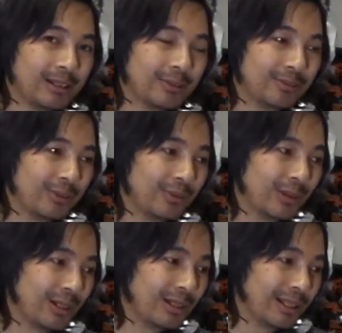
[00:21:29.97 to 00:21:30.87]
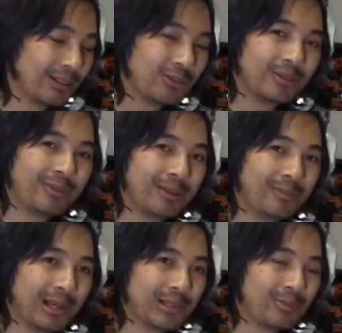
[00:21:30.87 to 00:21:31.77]
Um, we were hitting like 25
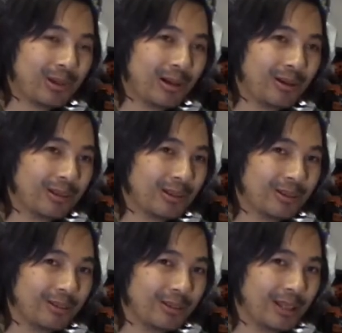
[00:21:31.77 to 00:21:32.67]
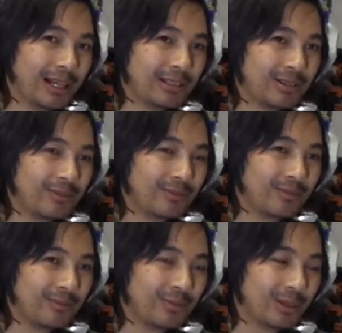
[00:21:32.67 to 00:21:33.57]
miles per hour on the the last
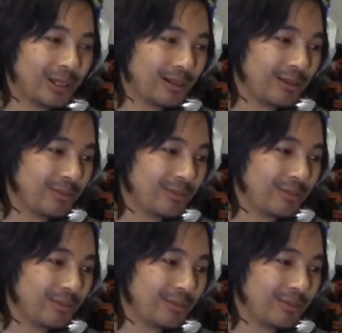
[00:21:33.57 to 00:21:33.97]
like